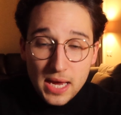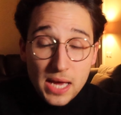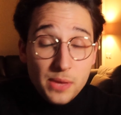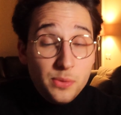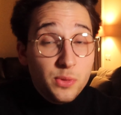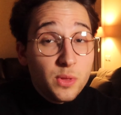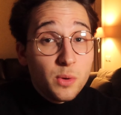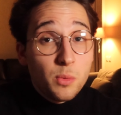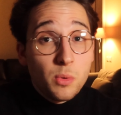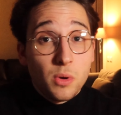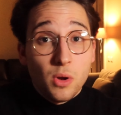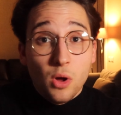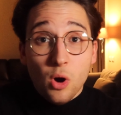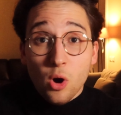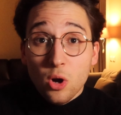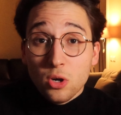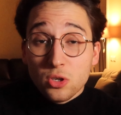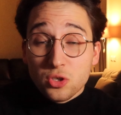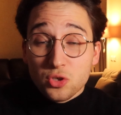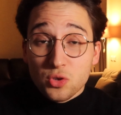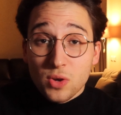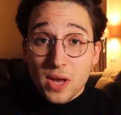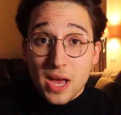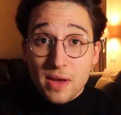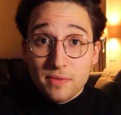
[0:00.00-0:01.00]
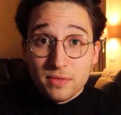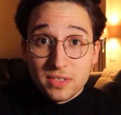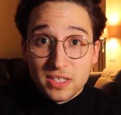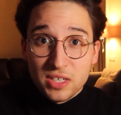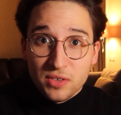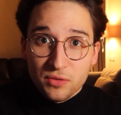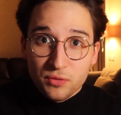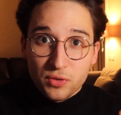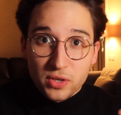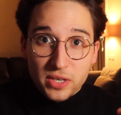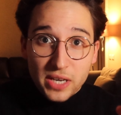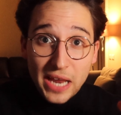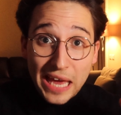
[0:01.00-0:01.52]
And they will also have a
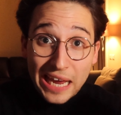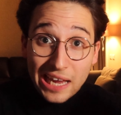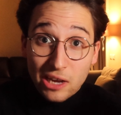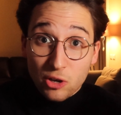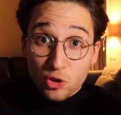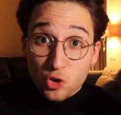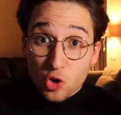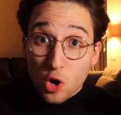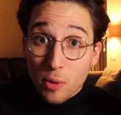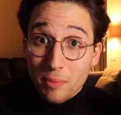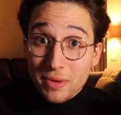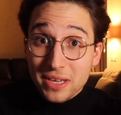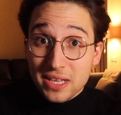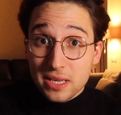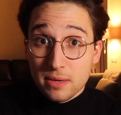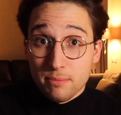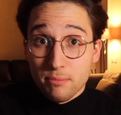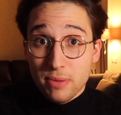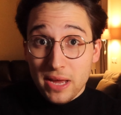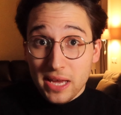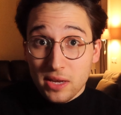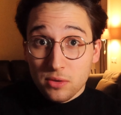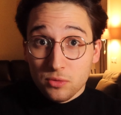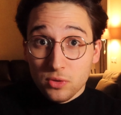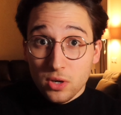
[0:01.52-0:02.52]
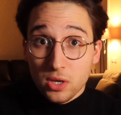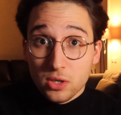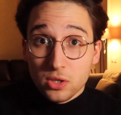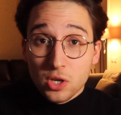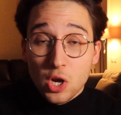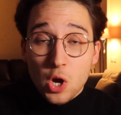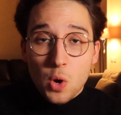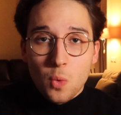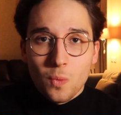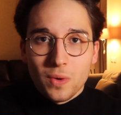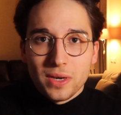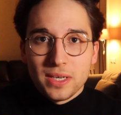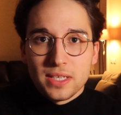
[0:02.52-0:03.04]
different economical background
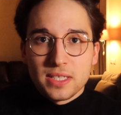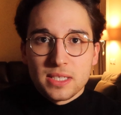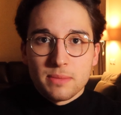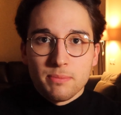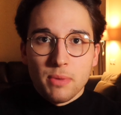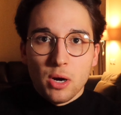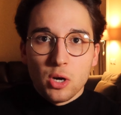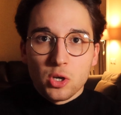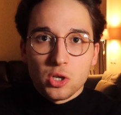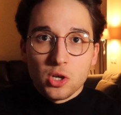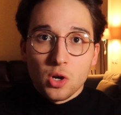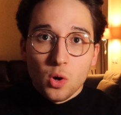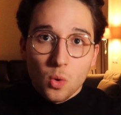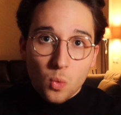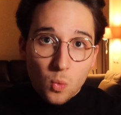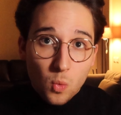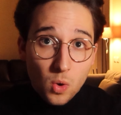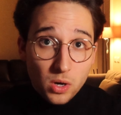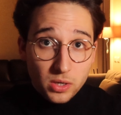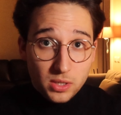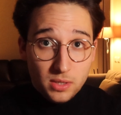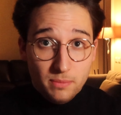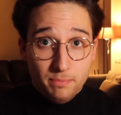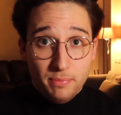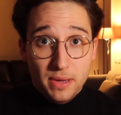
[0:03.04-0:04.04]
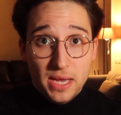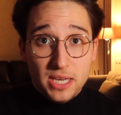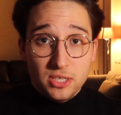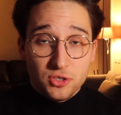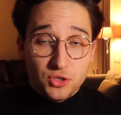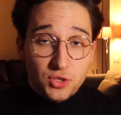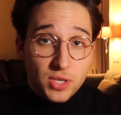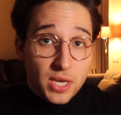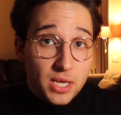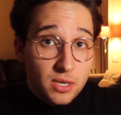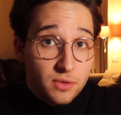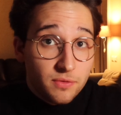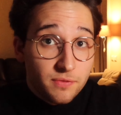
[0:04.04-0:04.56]
when it's about what a
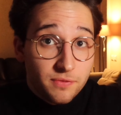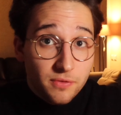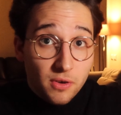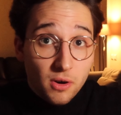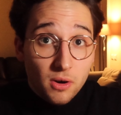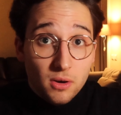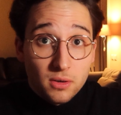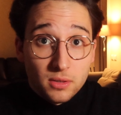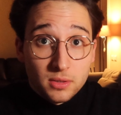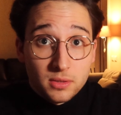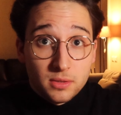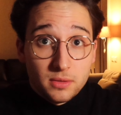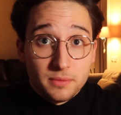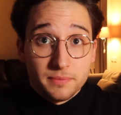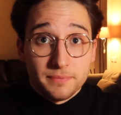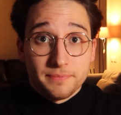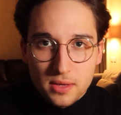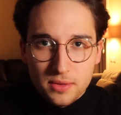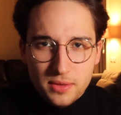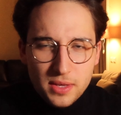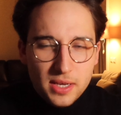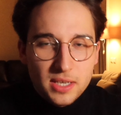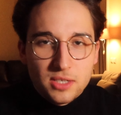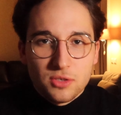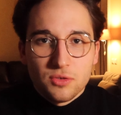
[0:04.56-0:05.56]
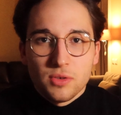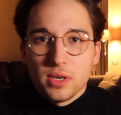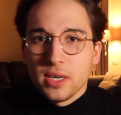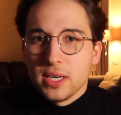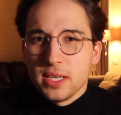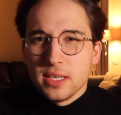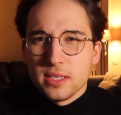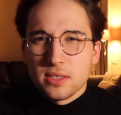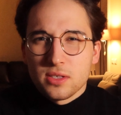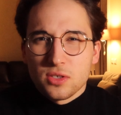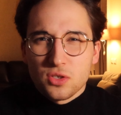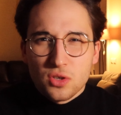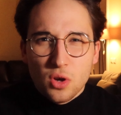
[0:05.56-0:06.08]
patient can afford. There's
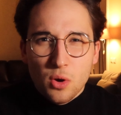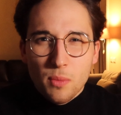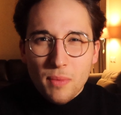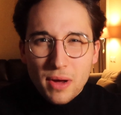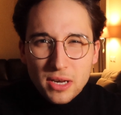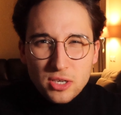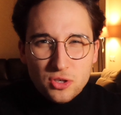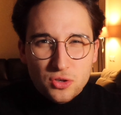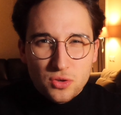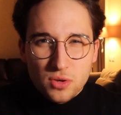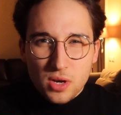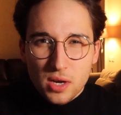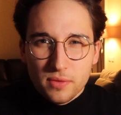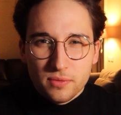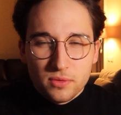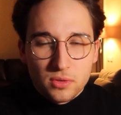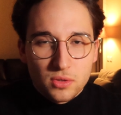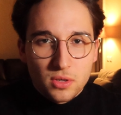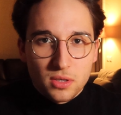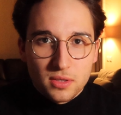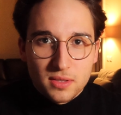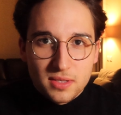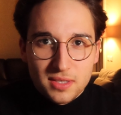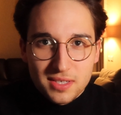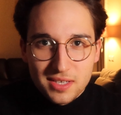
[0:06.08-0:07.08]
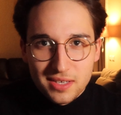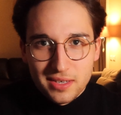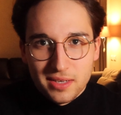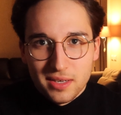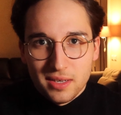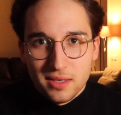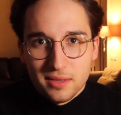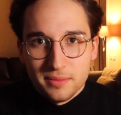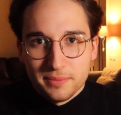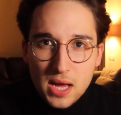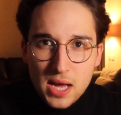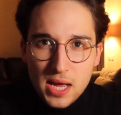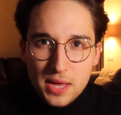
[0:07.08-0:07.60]
really so much you have to
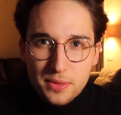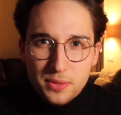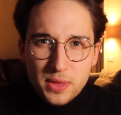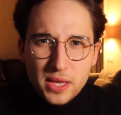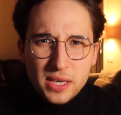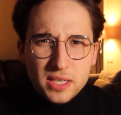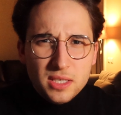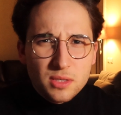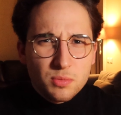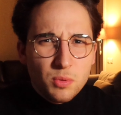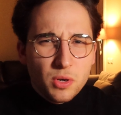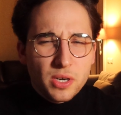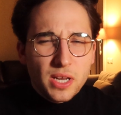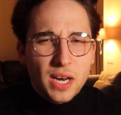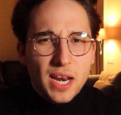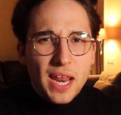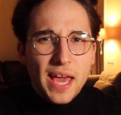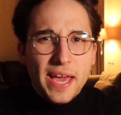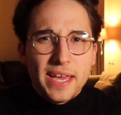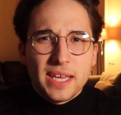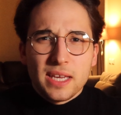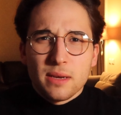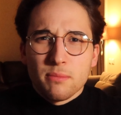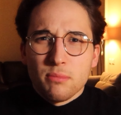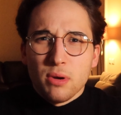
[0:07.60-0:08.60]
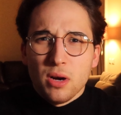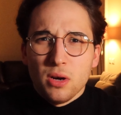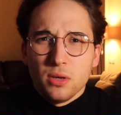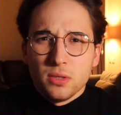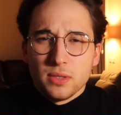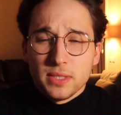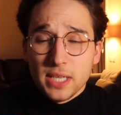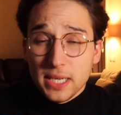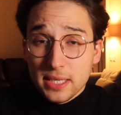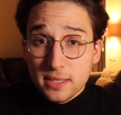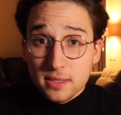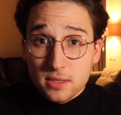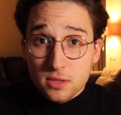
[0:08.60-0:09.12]
consider. And that is what I like
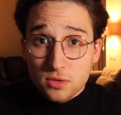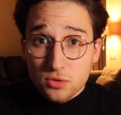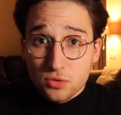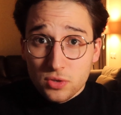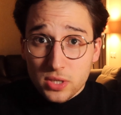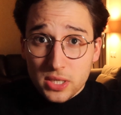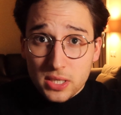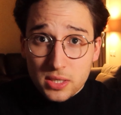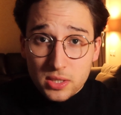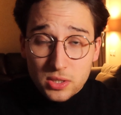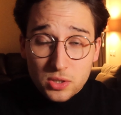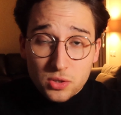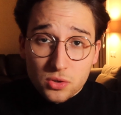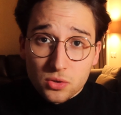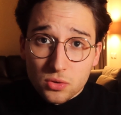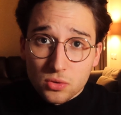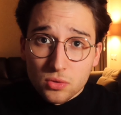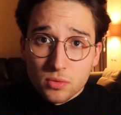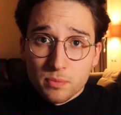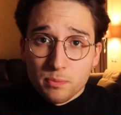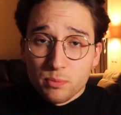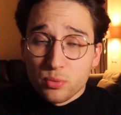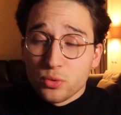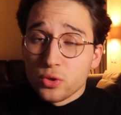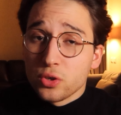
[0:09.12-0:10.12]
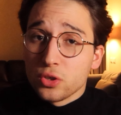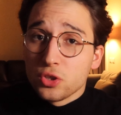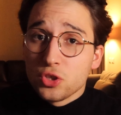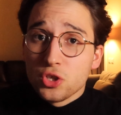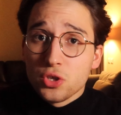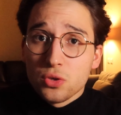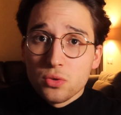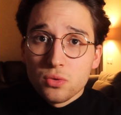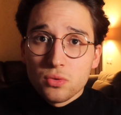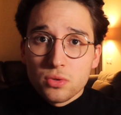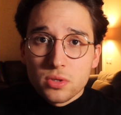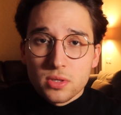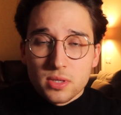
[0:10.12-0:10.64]
about dentistry. You
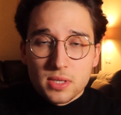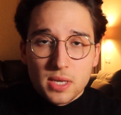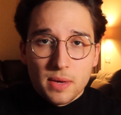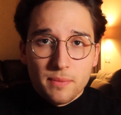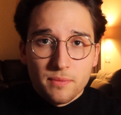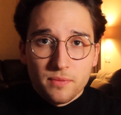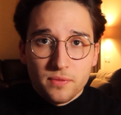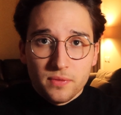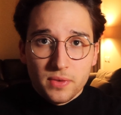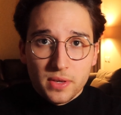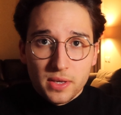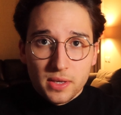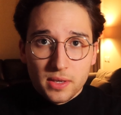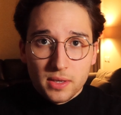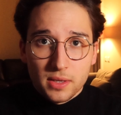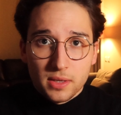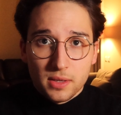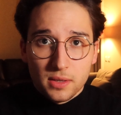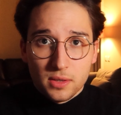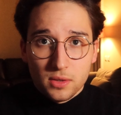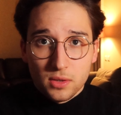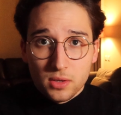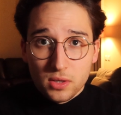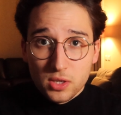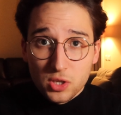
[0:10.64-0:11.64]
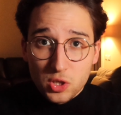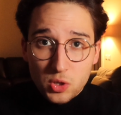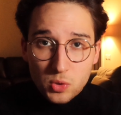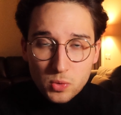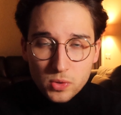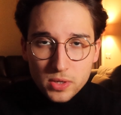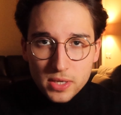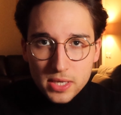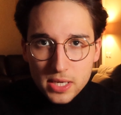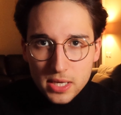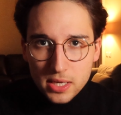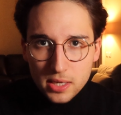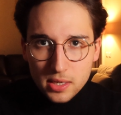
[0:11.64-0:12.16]
produce something
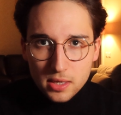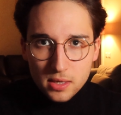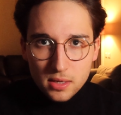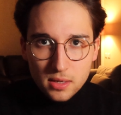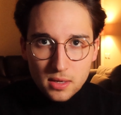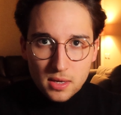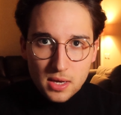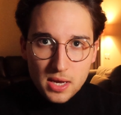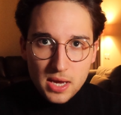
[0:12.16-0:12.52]
unique